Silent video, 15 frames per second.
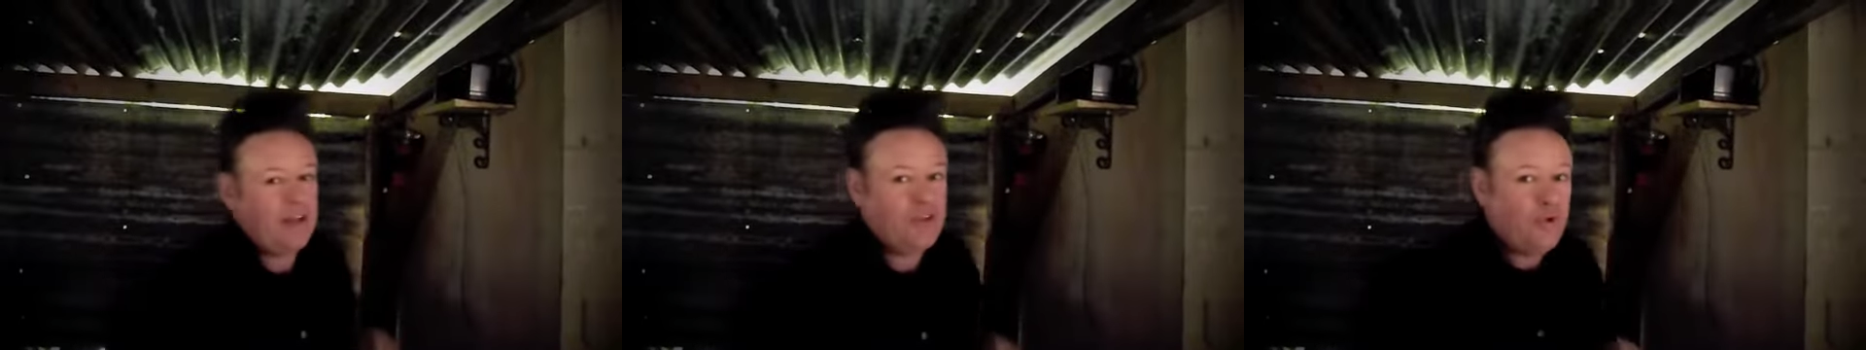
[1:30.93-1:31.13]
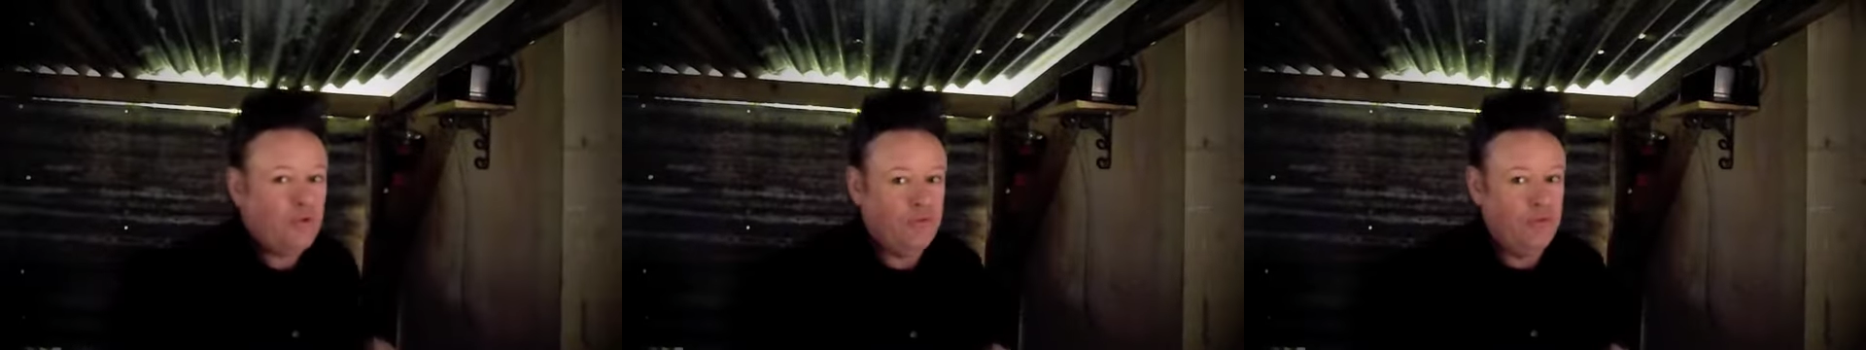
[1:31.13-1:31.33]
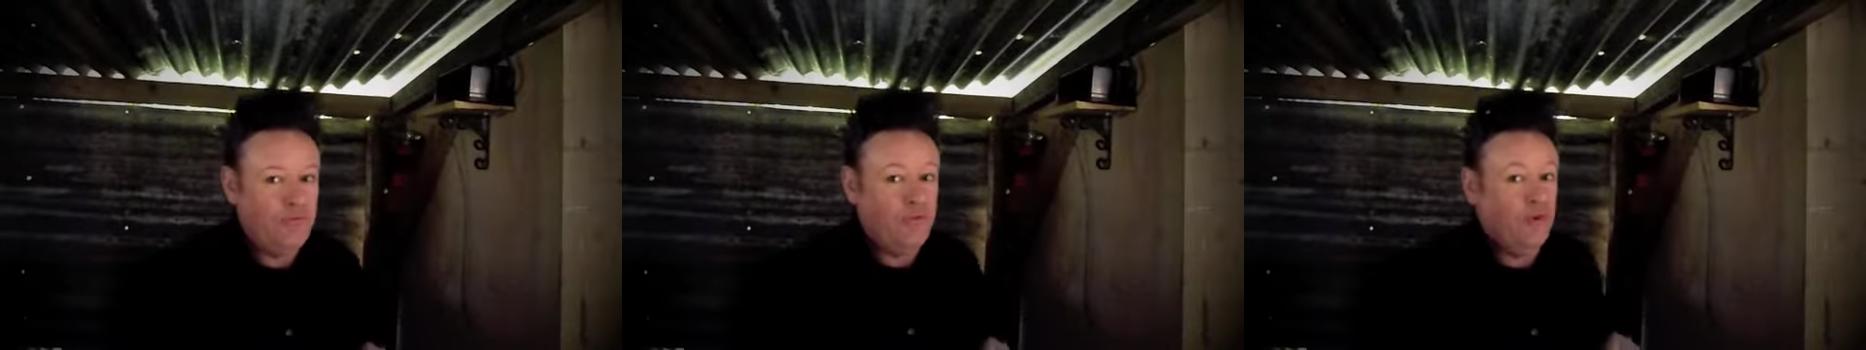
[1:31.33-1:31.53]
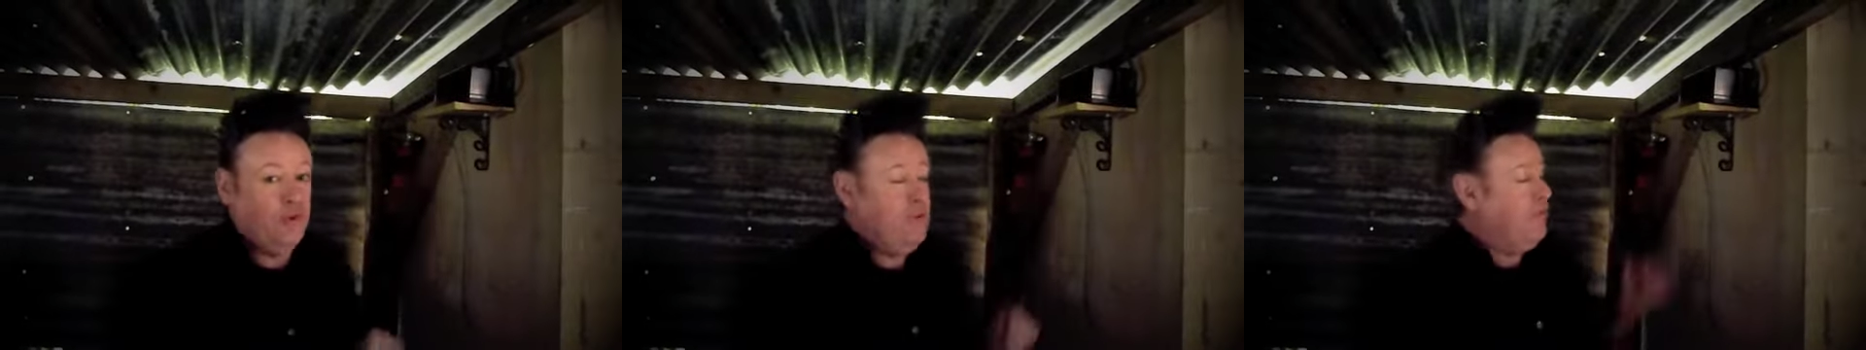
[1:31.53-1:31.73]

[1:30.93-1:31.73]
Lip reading: 240